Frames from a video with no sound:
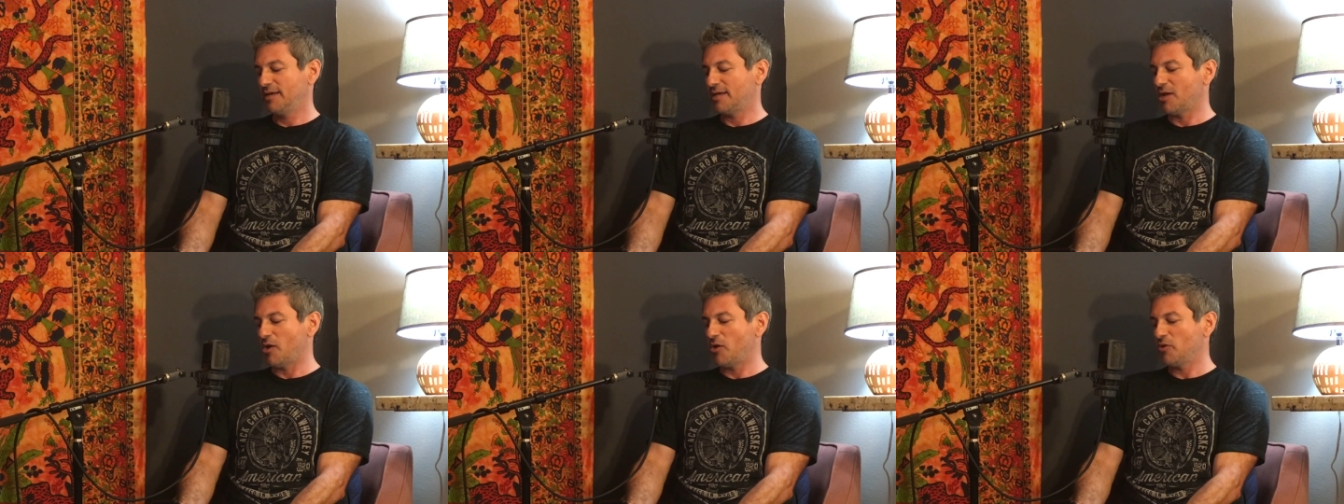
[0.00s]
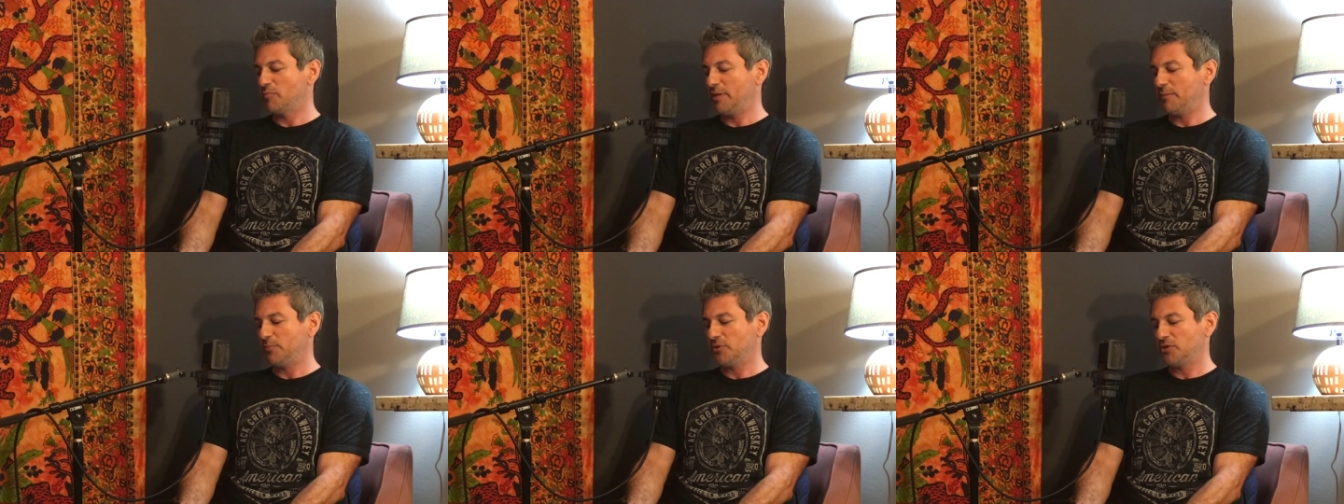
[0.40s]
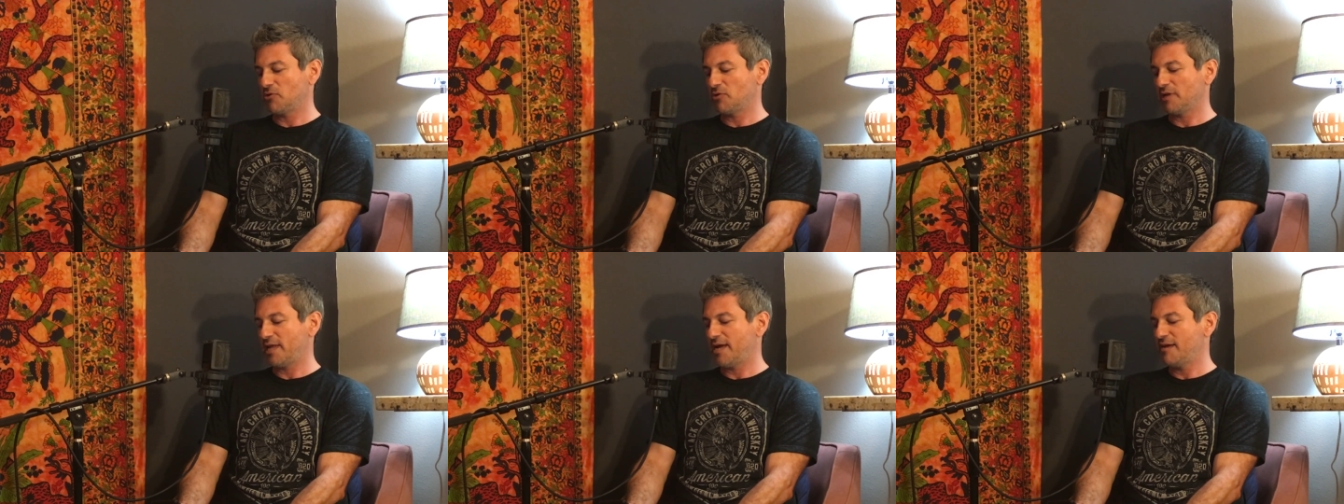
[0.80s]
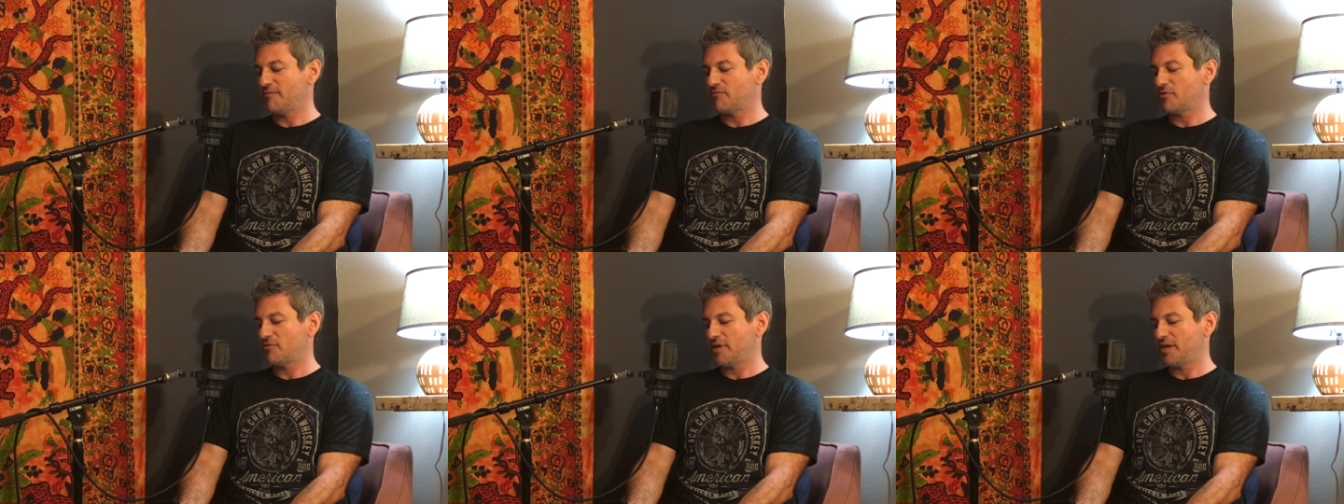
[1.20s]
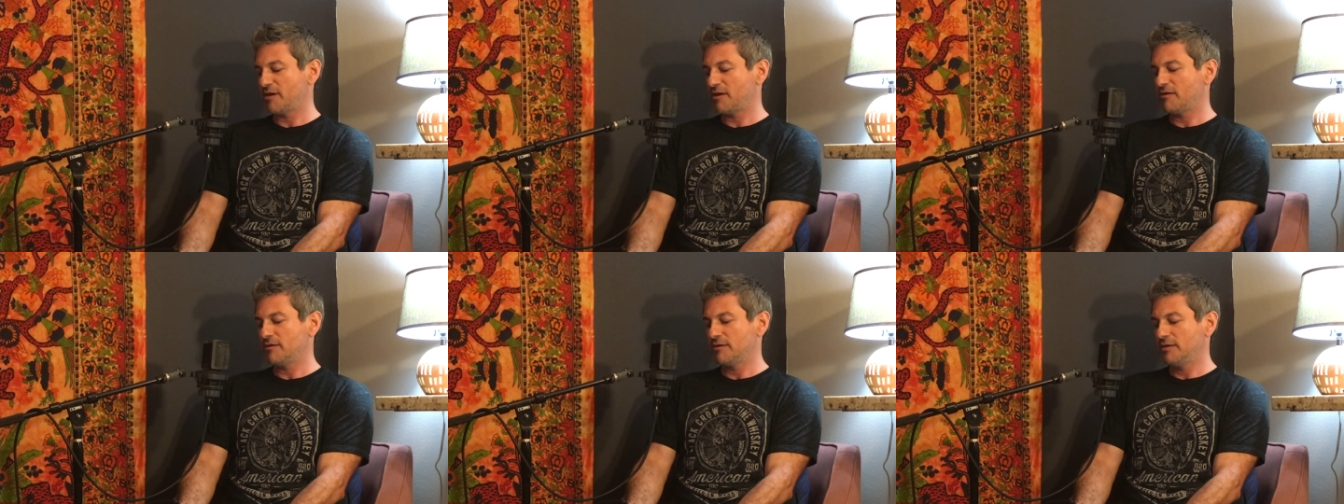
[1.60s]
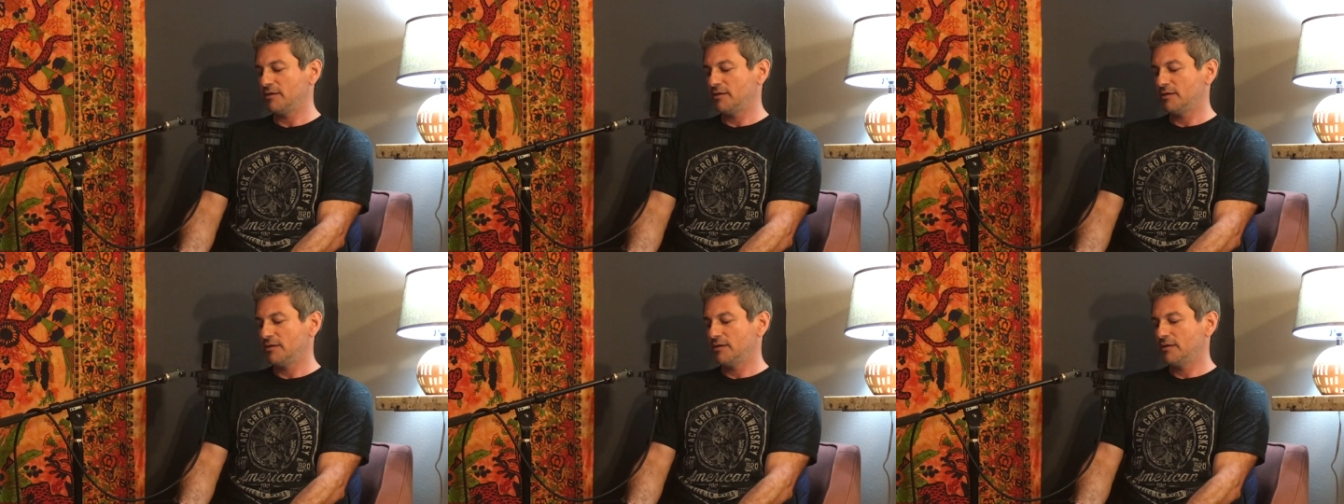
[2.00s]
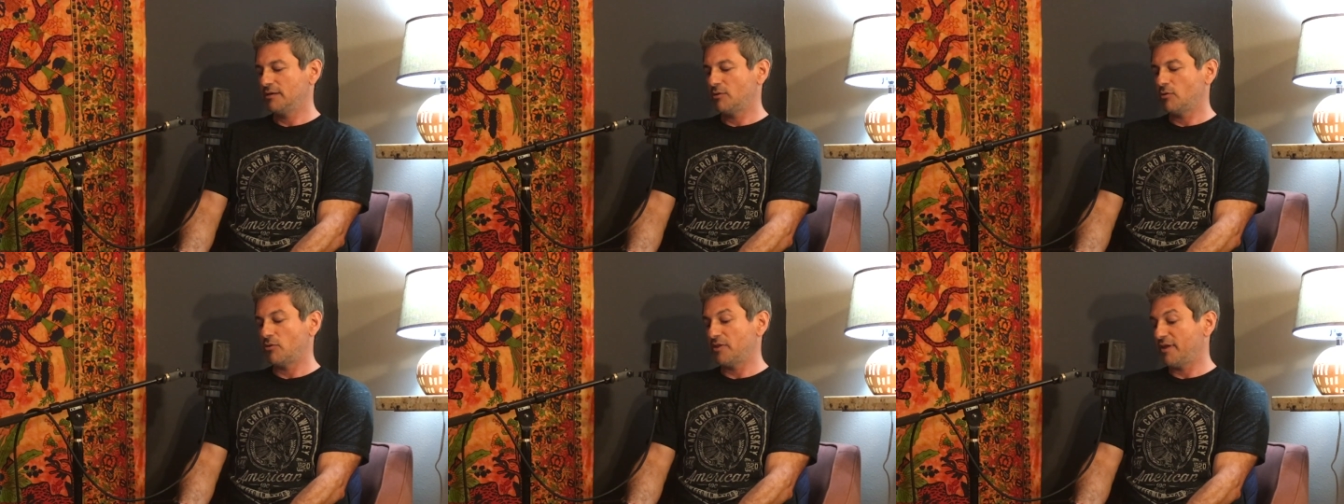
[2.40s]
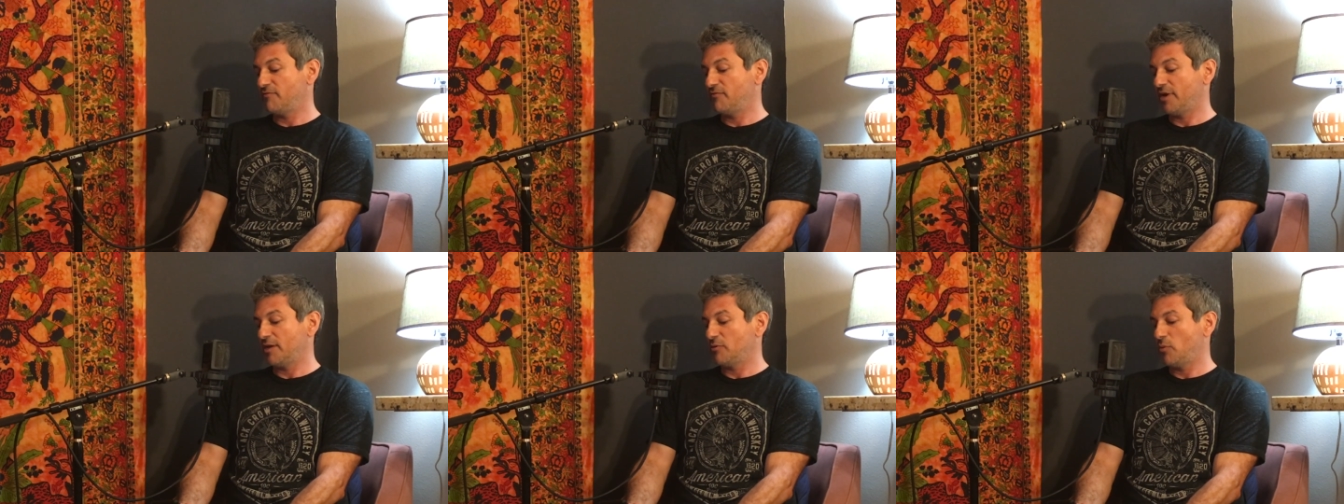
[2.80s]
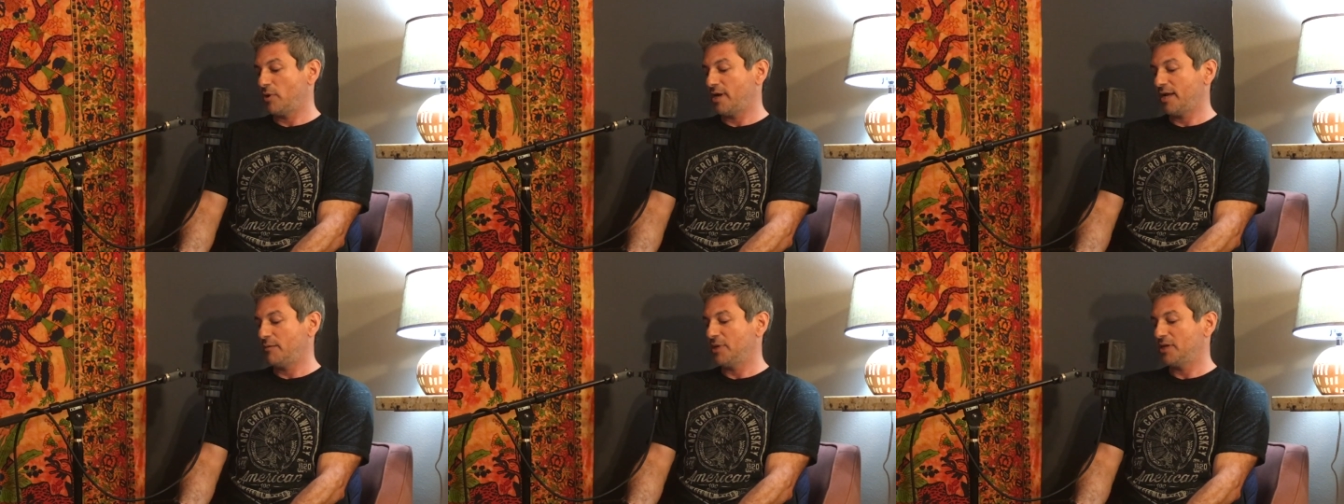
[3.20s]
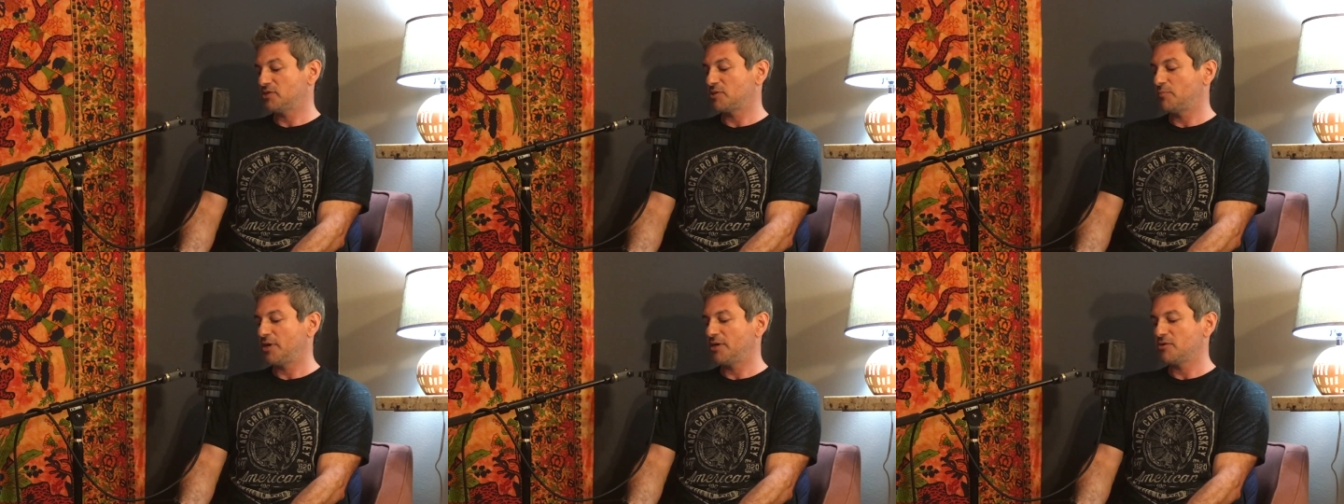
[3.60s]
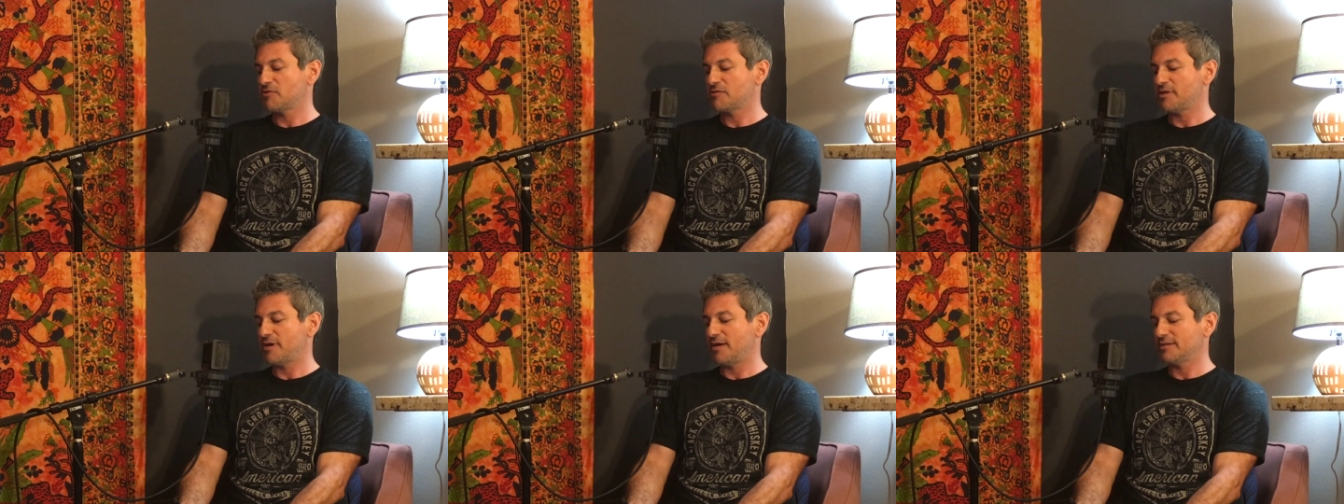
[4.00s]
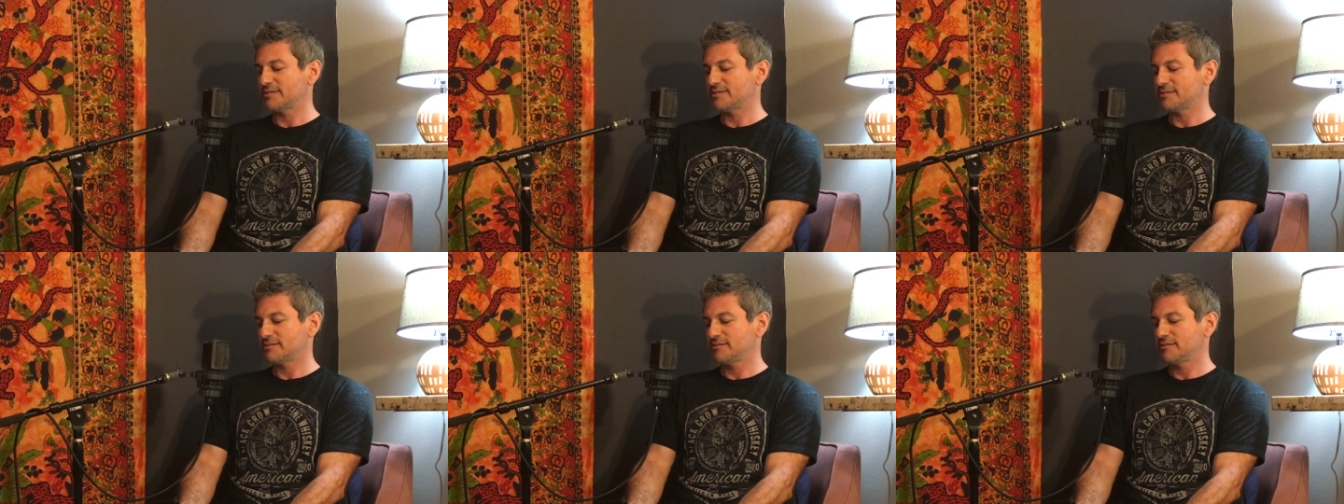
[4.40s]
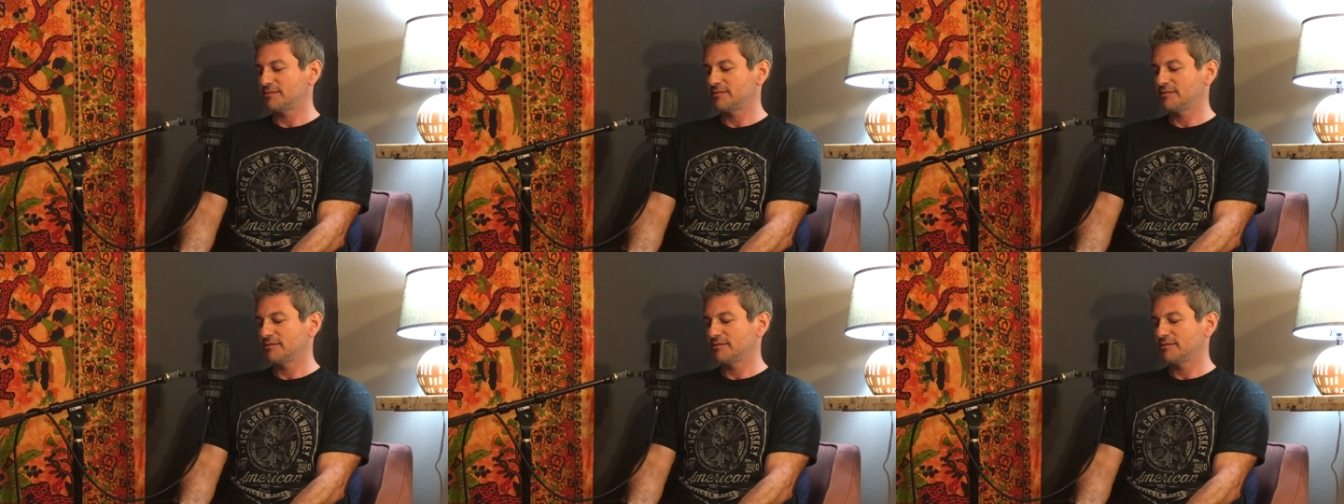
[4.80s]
and all the people in your life are there or they fade away based upon your thoughts.